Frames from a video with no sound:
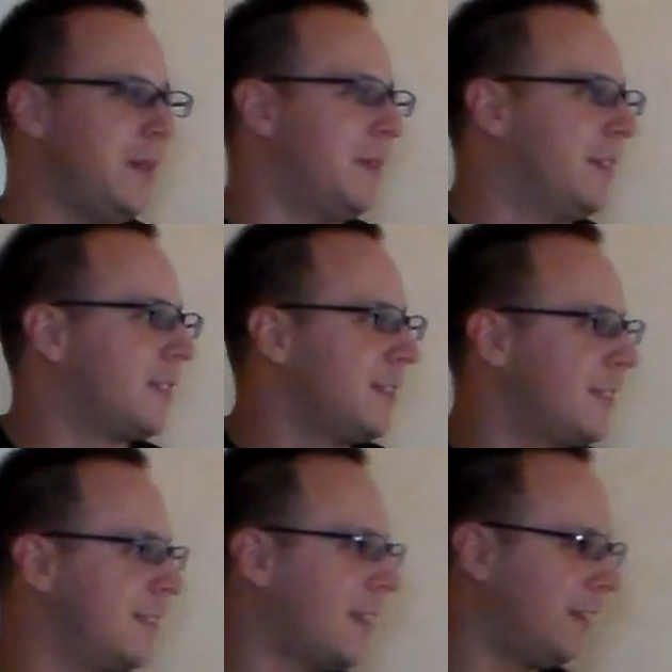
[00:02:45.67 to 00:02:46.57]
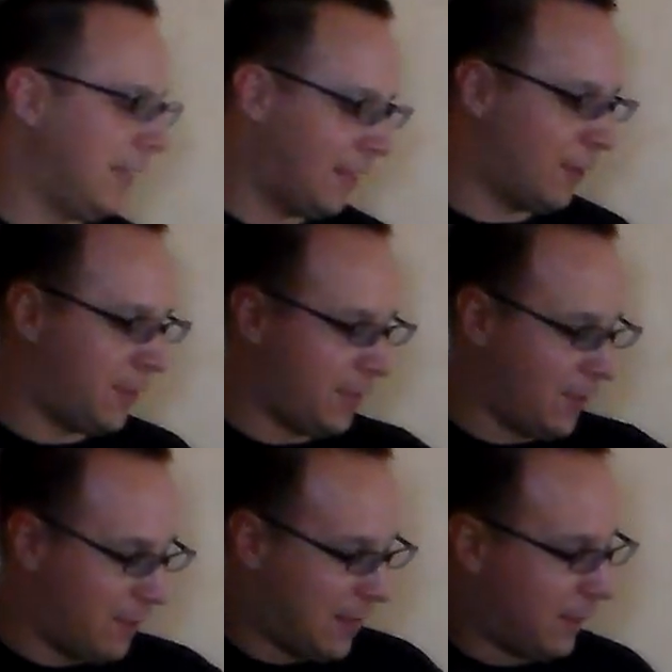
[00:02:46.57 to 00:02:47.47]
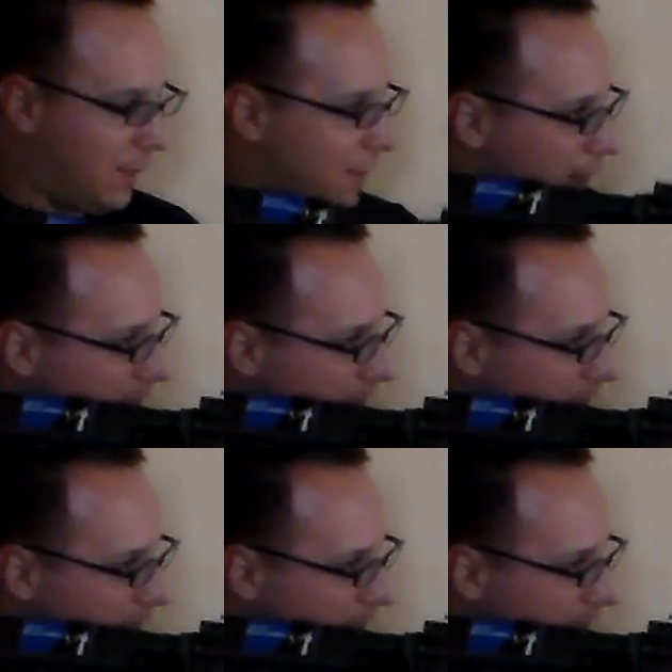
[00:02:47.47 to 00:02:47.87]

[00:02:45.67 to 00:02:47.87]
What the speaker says: BBs, since they only load so well.